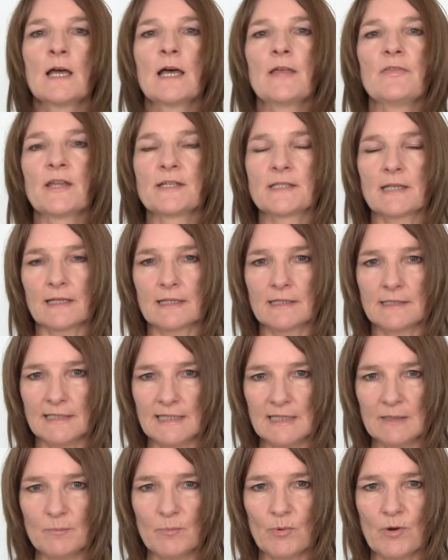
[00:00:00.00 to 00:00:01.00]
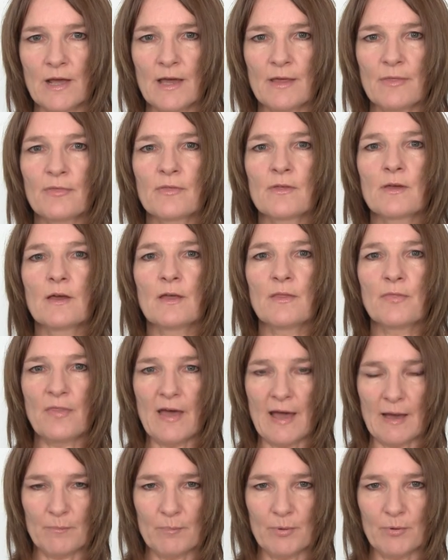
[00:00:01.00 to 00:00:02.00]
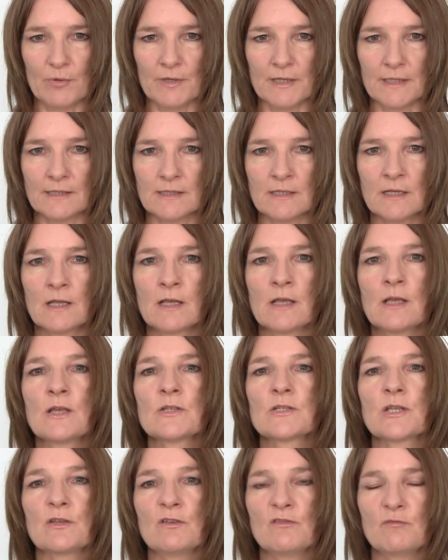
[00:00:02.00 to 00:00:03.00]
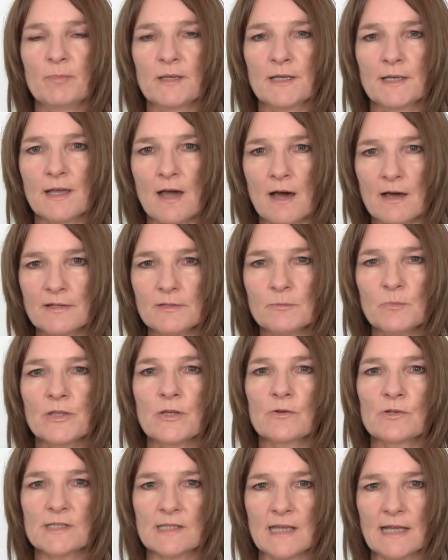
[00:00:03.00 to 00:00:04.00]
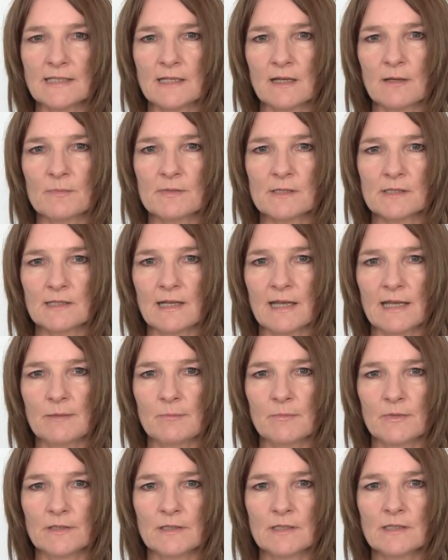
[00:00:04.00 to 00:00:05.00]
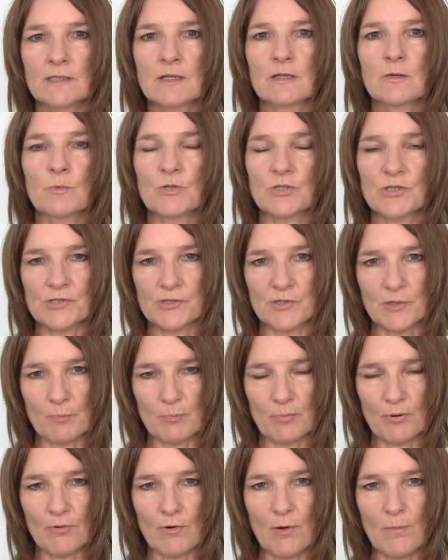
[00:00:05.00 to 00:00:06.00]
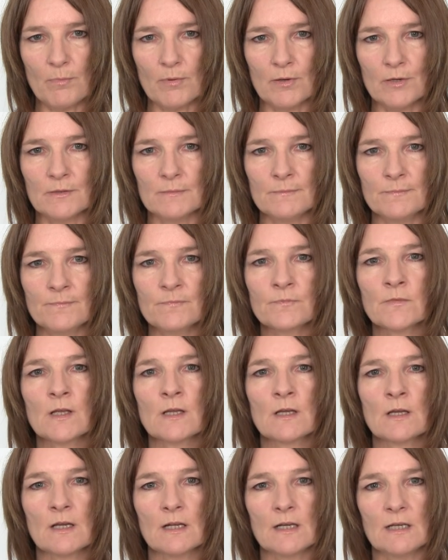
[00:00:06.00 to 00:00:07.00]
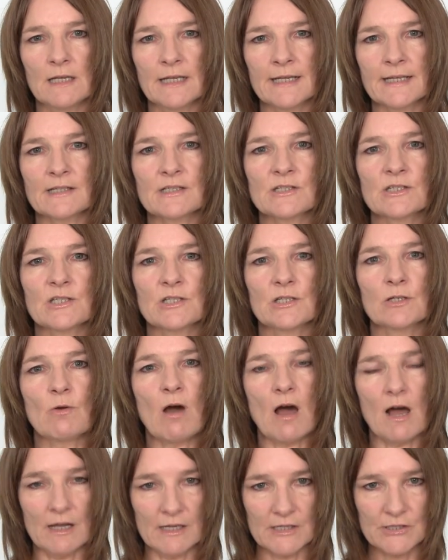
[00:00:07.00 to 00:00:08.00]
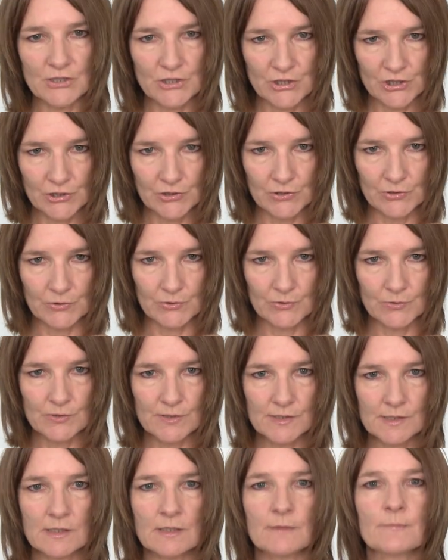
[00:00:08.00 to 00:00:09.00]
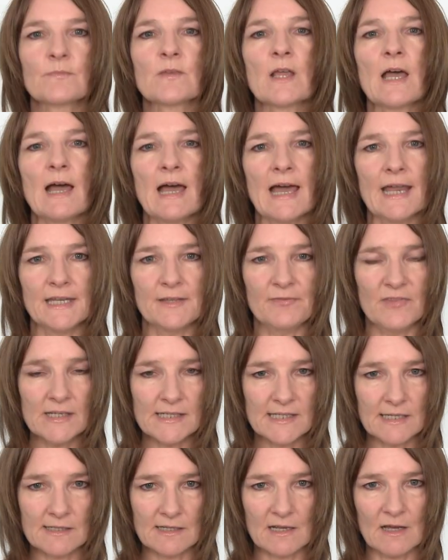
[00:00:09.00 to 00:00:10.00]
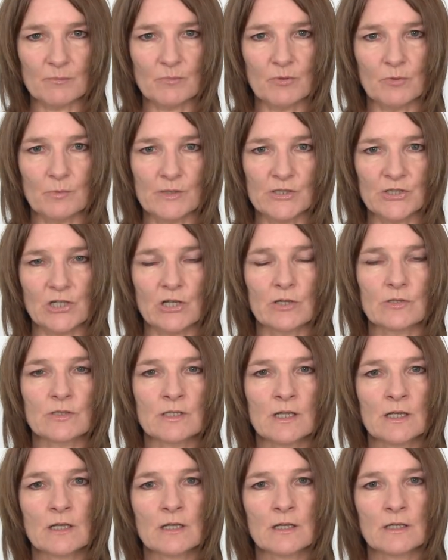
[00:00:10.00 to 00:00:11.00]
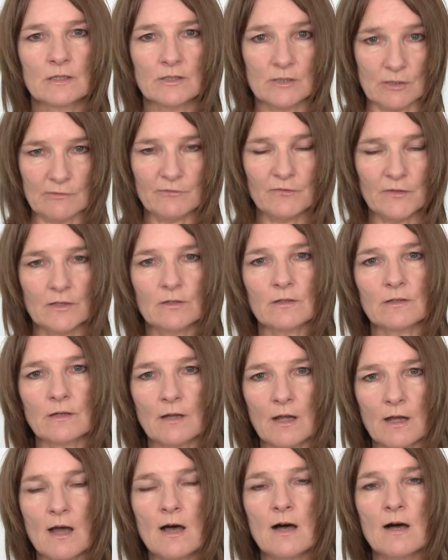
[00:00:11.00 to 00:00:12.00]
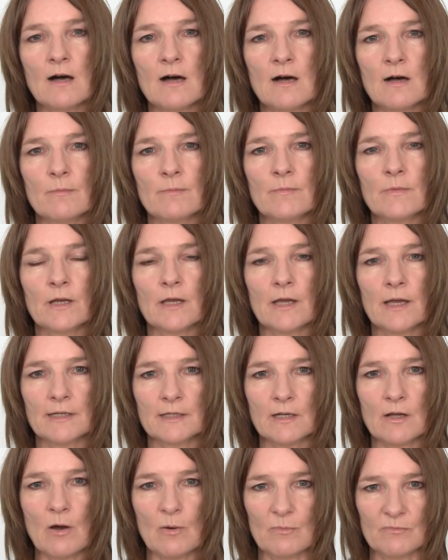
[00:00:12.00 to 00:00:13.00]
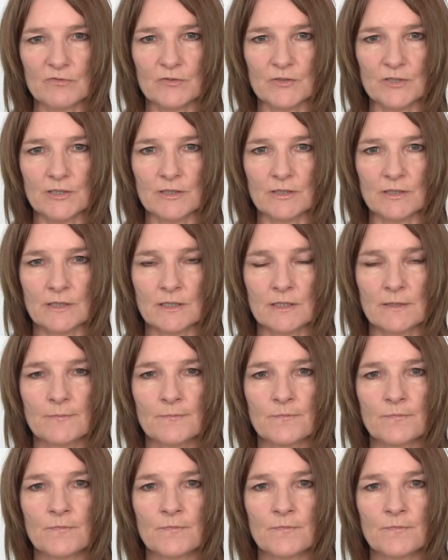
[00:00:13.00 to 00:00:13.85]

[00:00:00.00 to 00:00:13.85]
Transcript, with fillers: And then take a deep breath at that point. So you've begun with your setup statement, which is the problem linked to I choose. And in this example, we chose to feel calm and confident.